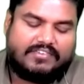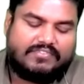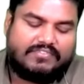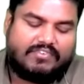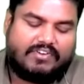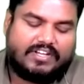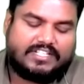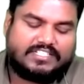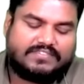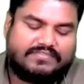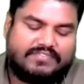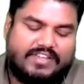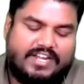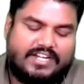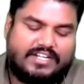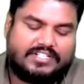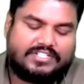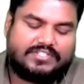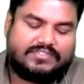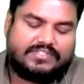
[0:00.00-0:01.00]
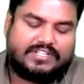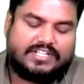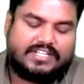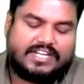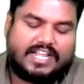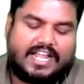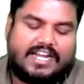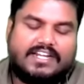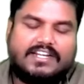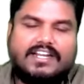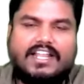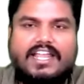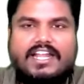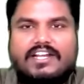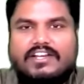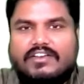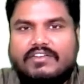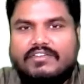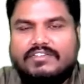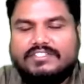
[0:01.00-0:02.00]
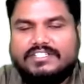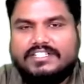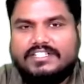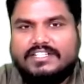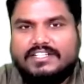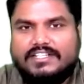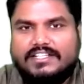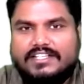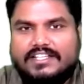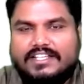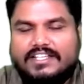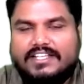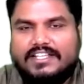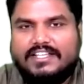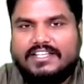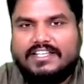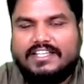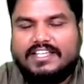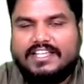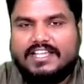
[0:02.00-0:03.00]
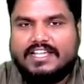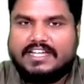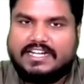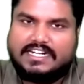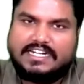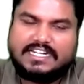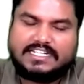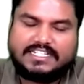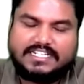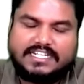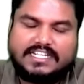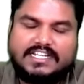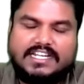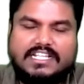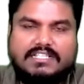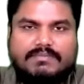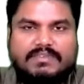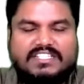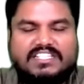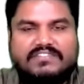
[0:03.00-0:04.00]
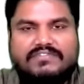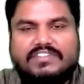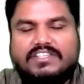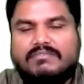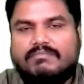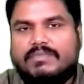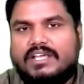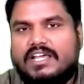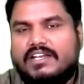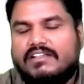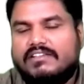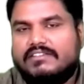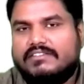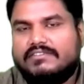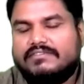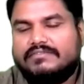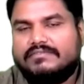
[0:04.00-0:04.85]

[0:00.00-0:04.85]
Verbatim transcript: phosphate, sugar and nitrogen connected in a specific manner.